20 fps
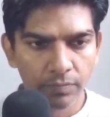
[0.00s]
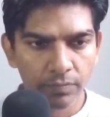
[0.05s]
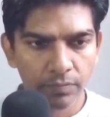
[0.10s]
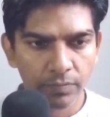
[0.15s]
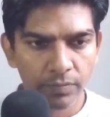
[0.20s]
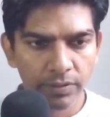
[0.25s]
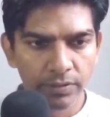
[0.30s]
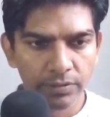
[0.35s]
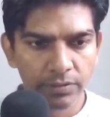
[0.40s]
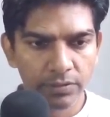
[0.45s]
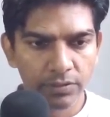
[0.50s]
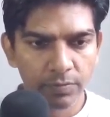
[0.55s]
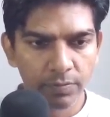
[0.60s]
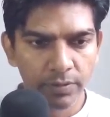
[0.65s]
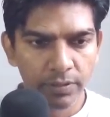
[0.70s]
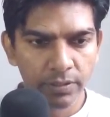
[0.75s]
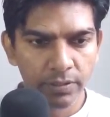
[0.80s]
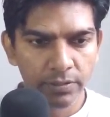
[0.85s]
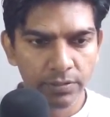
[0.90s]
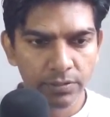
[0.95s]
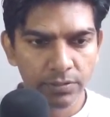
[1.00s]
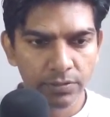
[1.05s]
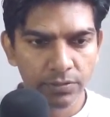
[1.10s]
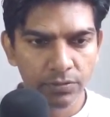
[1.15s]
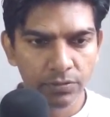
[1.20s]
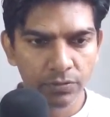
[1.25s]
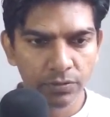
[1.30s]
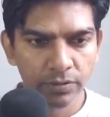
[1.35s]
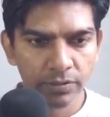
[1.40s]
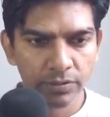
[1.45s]
This is plus,
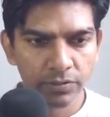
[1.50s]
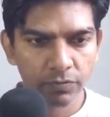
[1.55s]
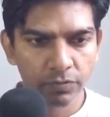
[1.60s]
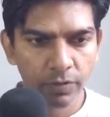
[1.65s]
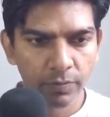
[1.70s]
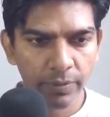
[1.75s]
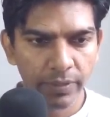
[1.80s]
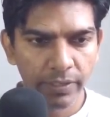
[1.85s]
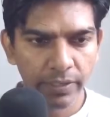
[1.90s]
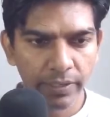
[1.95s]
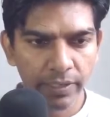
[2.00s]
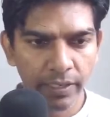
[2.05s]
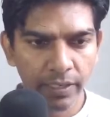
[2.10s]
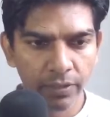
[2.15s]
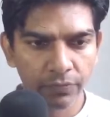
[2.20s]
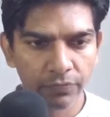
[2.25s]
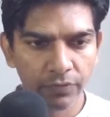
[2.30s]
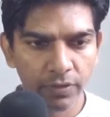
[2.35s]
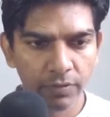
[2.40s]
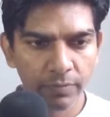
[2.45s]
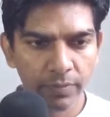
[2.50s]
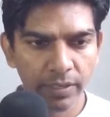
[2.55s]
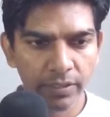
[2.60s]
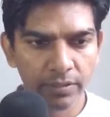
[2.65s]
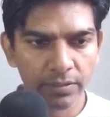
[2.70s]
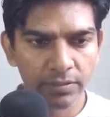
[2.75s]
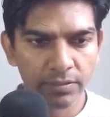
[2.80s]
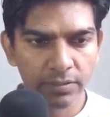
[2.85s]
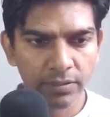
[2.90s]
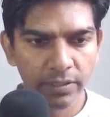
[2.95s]
so this will be alpha
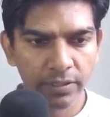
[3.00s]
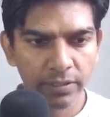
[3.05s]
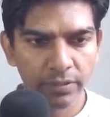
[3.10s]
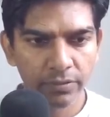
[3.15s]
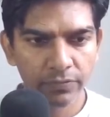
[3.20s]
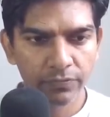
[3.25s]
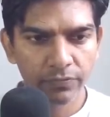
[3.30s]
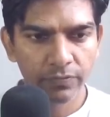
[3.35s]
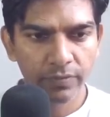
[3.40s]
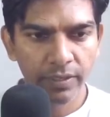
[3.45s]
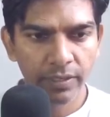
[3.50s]
minus f,